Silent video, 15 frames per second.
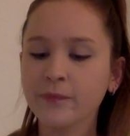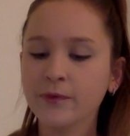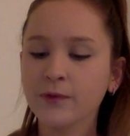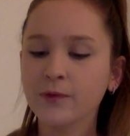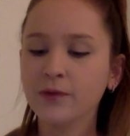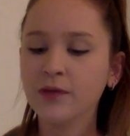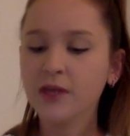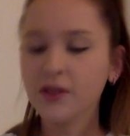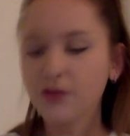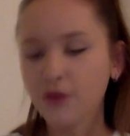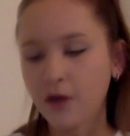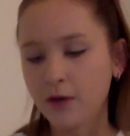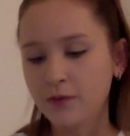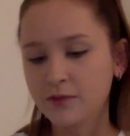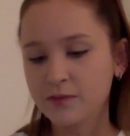who he
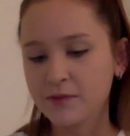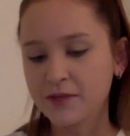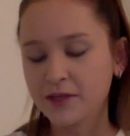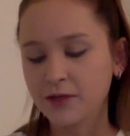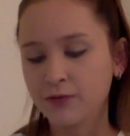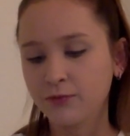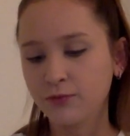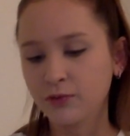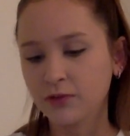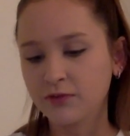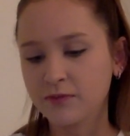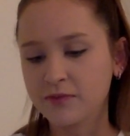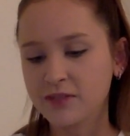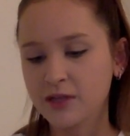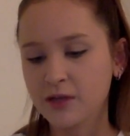thought was making a fool of
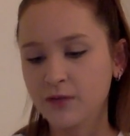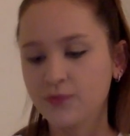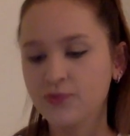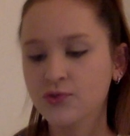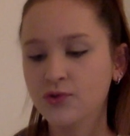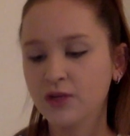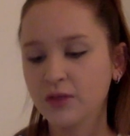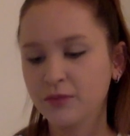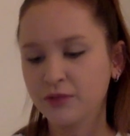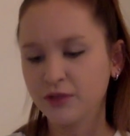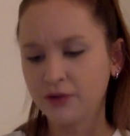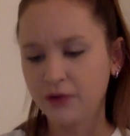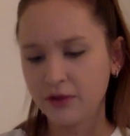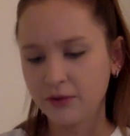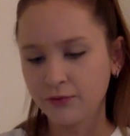himself, scrambling
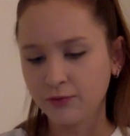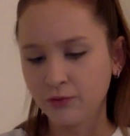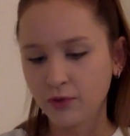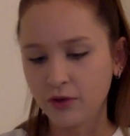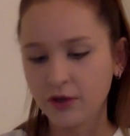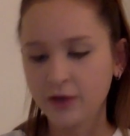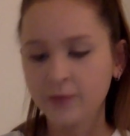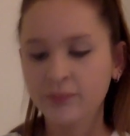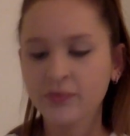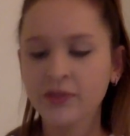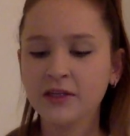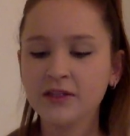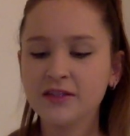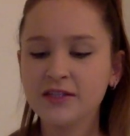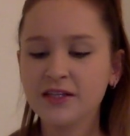around the floor.
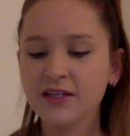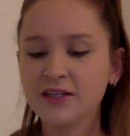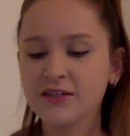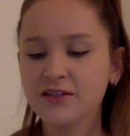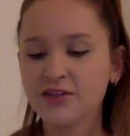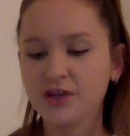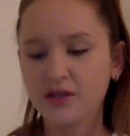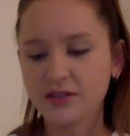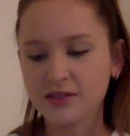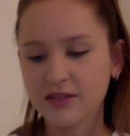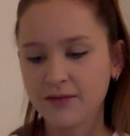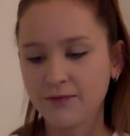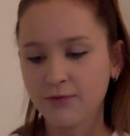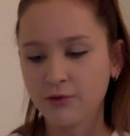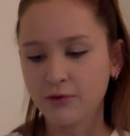Danny did not
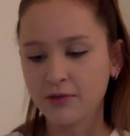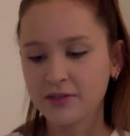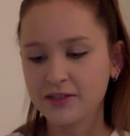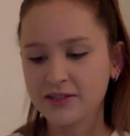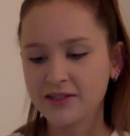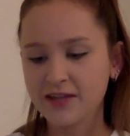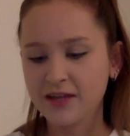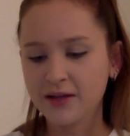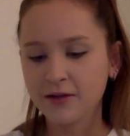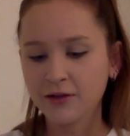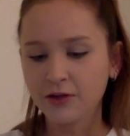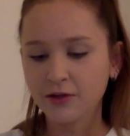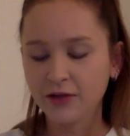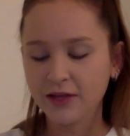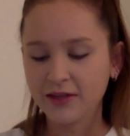step forward to say
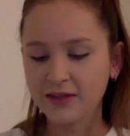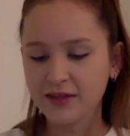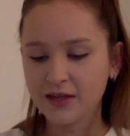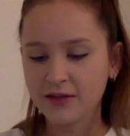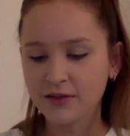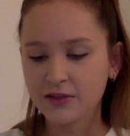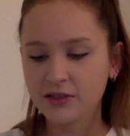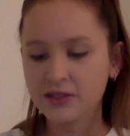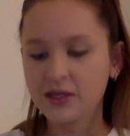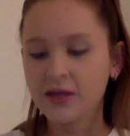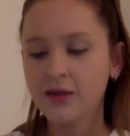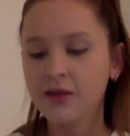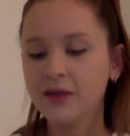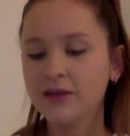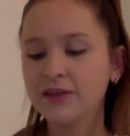hello like the others.
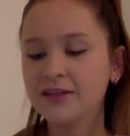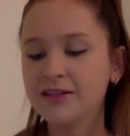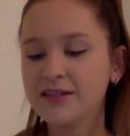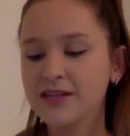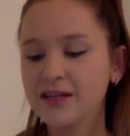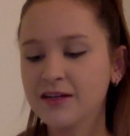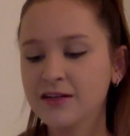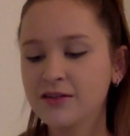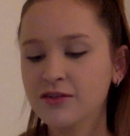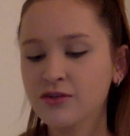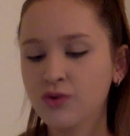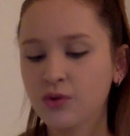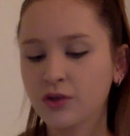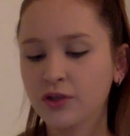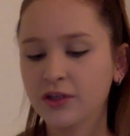He stayed in his
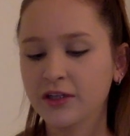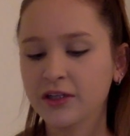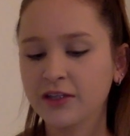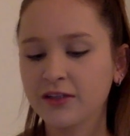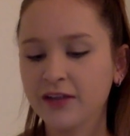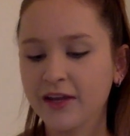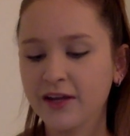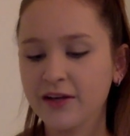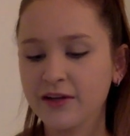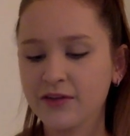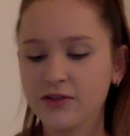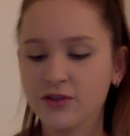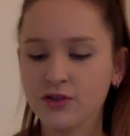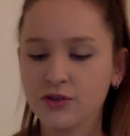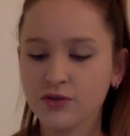corner and glared at
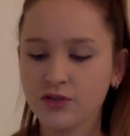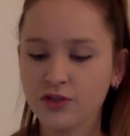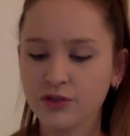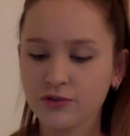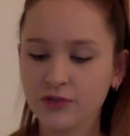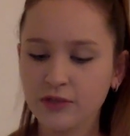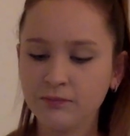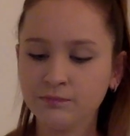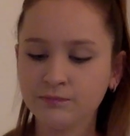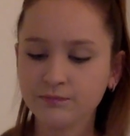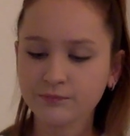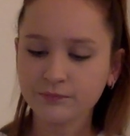the two children.